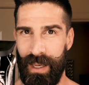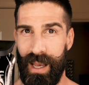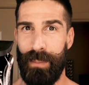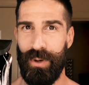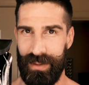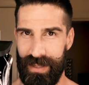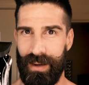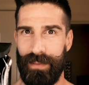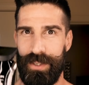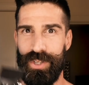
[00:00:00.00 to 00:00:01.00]
I'm gonna take
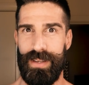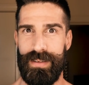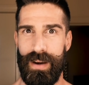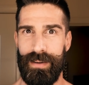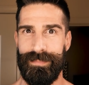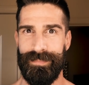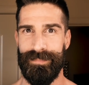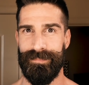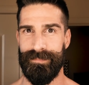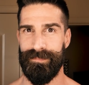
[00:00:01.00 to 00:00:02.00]
off the chest hair.
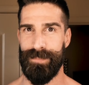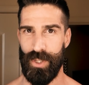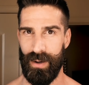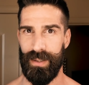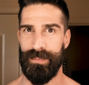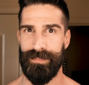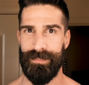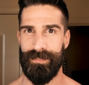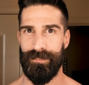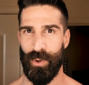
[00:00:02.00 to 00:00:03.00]
Sorry,
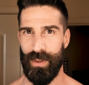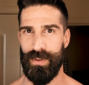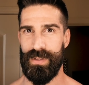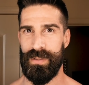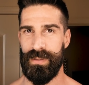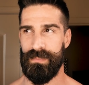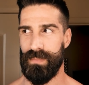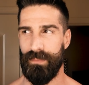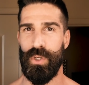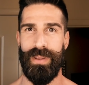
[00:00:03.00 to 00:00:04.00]
for those
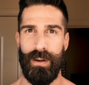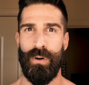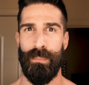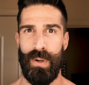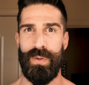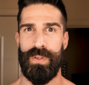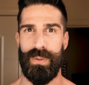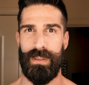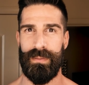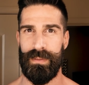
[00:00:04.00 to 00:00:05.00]
of you that are opposed to it.